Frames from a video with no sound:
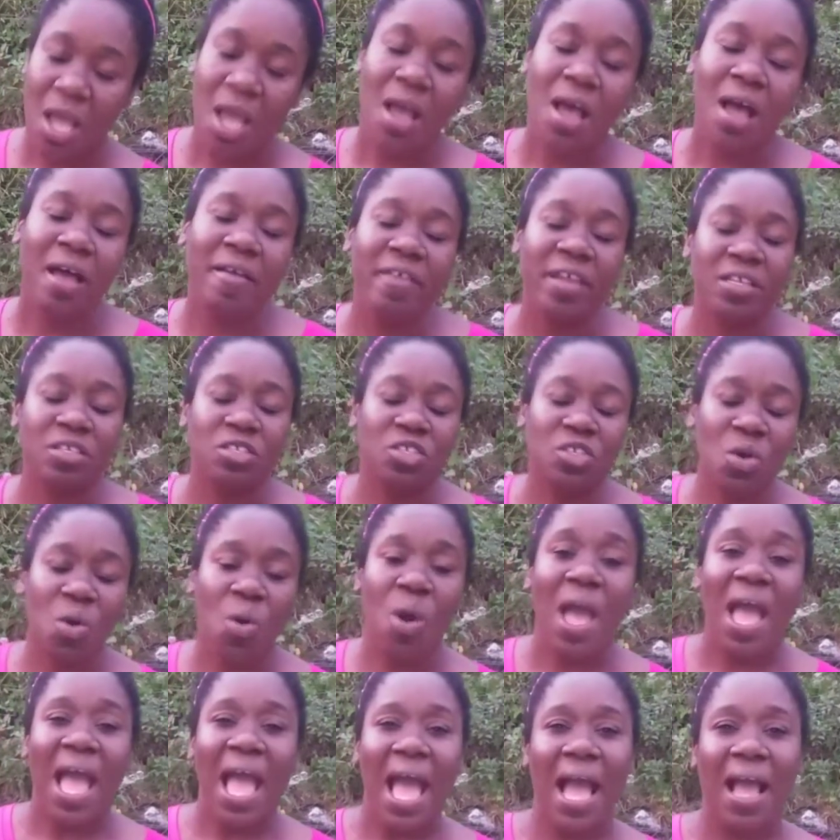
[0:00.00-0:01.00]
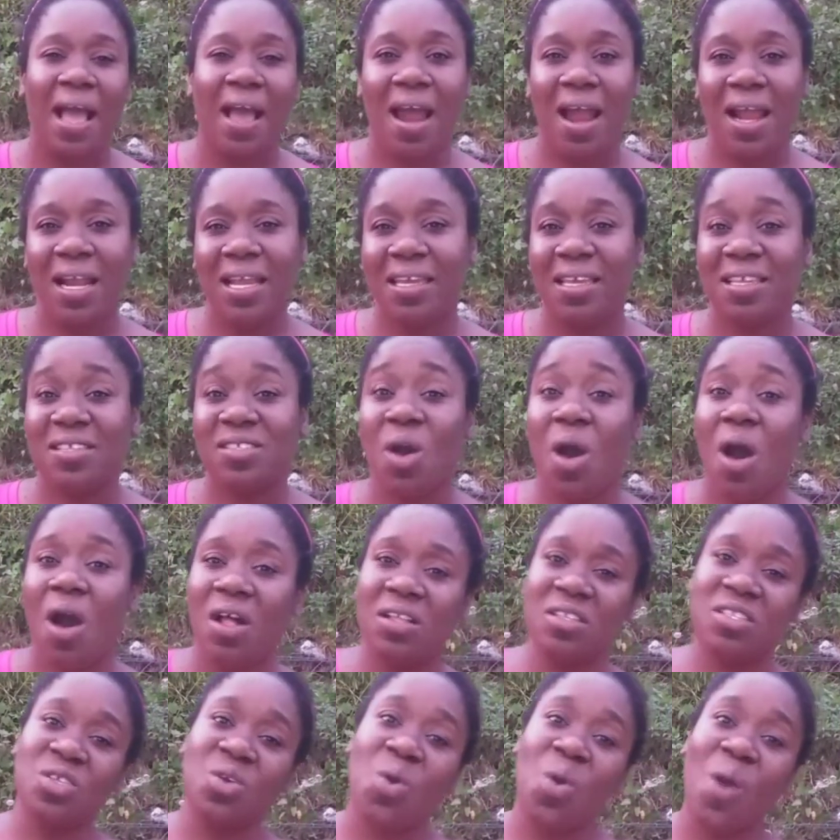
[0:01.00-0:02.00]
All right, so garlic is
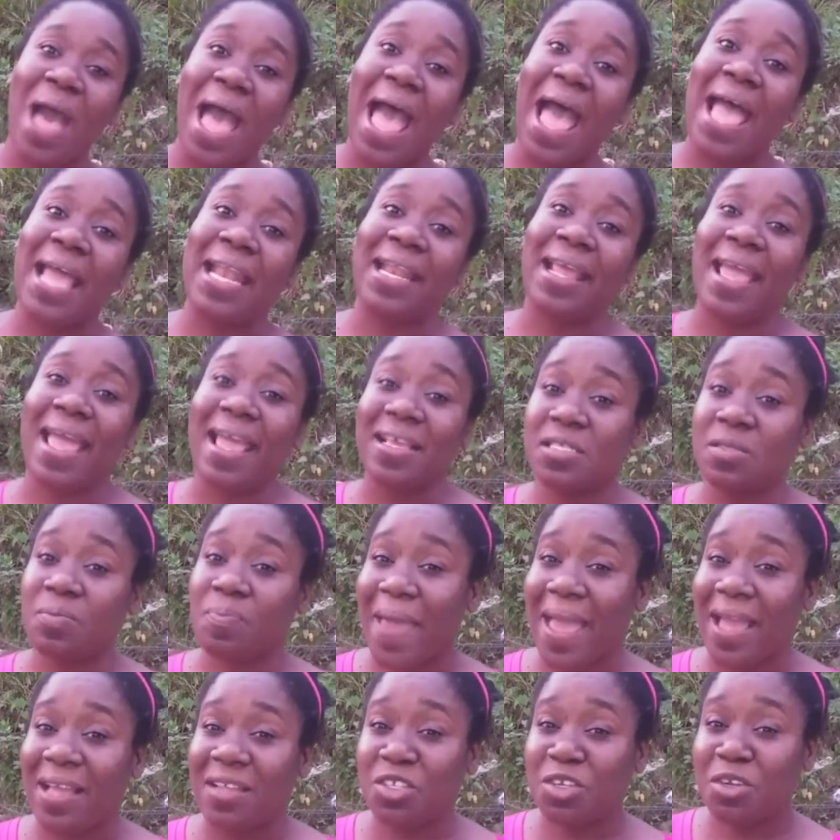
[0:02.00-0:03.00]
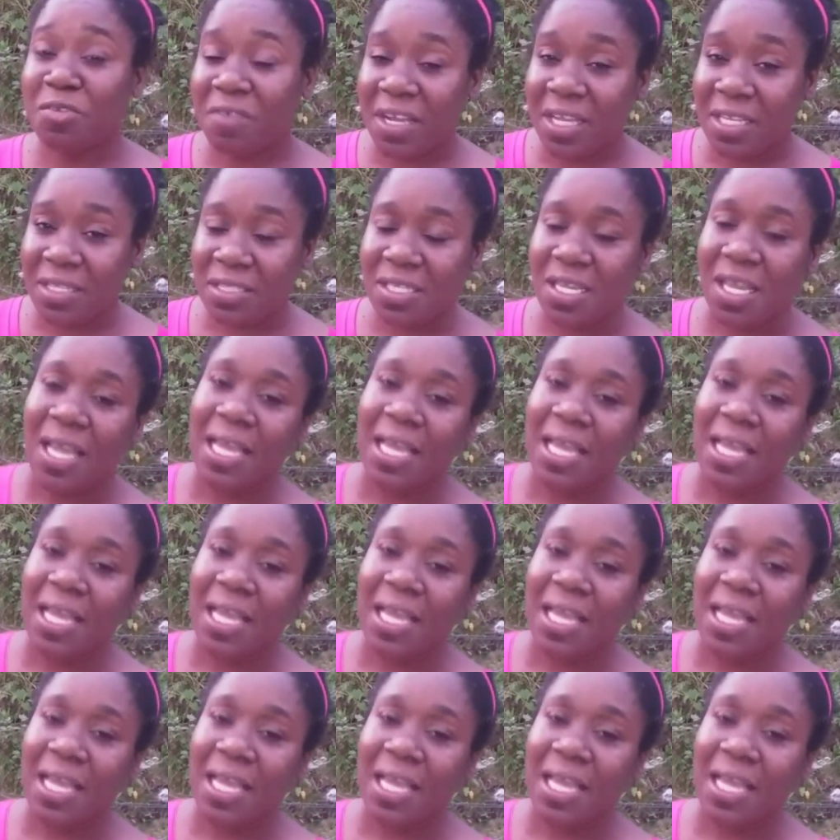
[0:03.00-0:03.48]
also an expectorant.